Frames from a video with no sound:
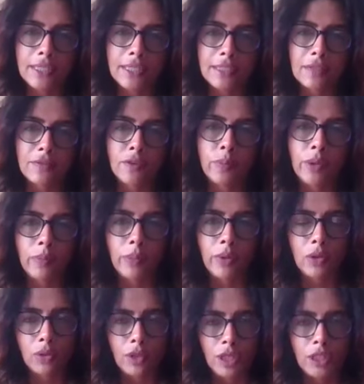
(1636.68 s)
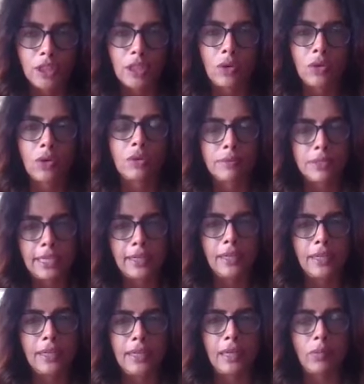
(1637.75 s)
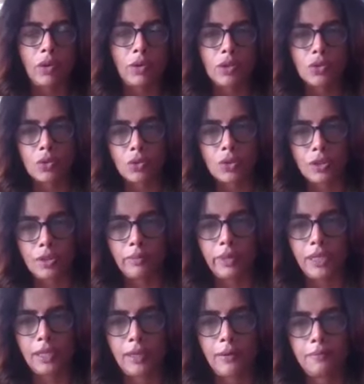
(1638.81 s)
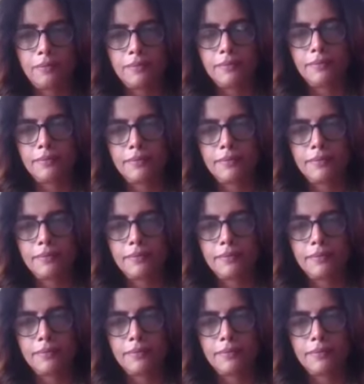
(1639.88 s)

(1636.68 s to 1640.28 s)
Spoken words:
lot easier for people to reach out or send a DM on the social media.